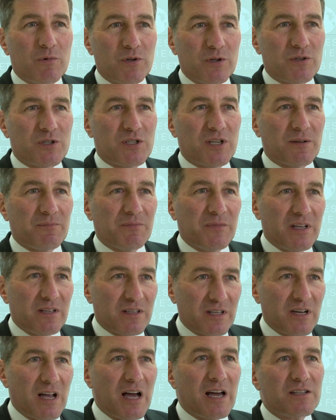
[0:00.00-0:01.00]
reducing
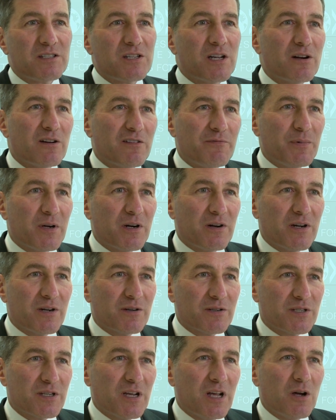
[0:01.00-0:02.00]
the non-tariff
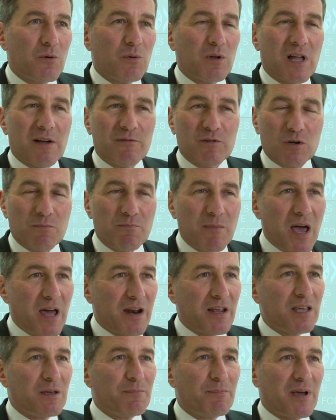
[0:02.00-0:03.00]
barriers, will have a
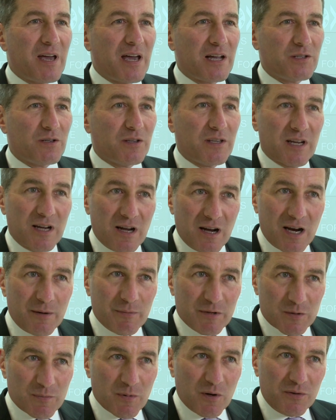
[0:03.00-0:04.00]
dramatic impact on the
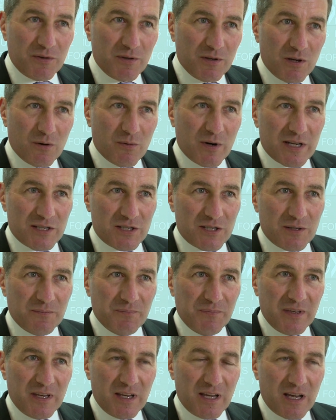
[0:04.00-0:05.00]
economies both in the US
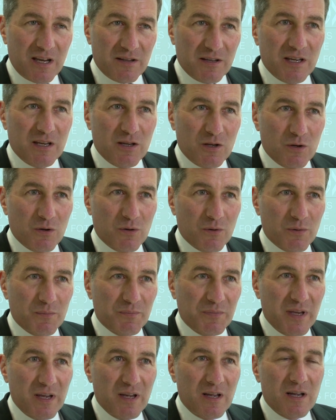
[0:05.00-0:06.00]
and the EU.
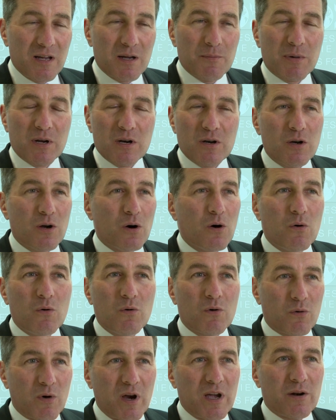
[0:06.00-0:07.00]
But
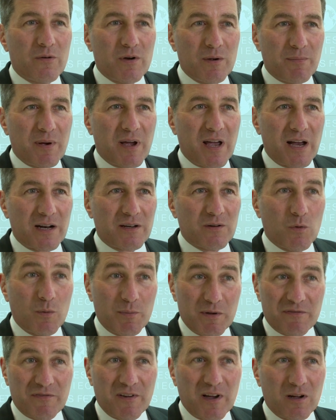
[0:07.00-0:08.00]
no greater impact
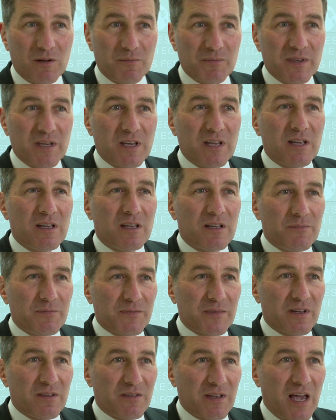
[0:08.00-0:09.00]
will be felt
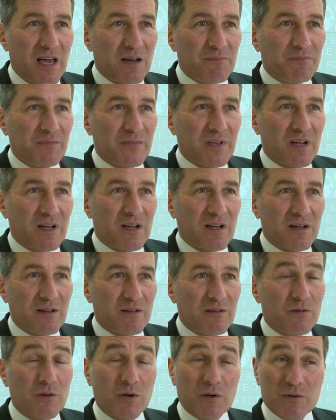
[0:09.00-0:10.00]
than
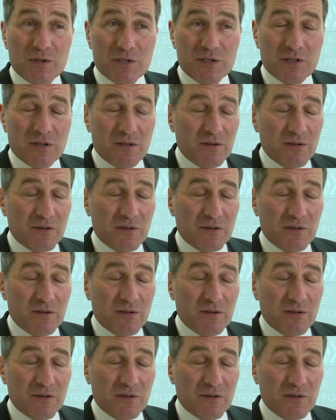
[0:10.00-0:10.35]
the